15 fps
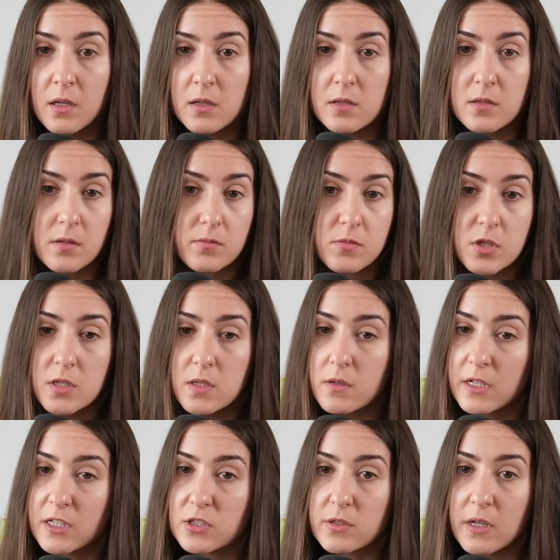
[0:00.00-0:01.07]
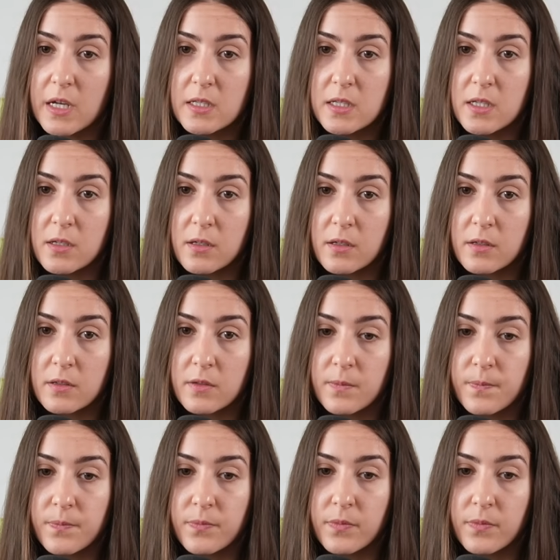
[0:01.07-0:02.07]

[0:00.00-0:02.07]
So I'm just gonna trade here.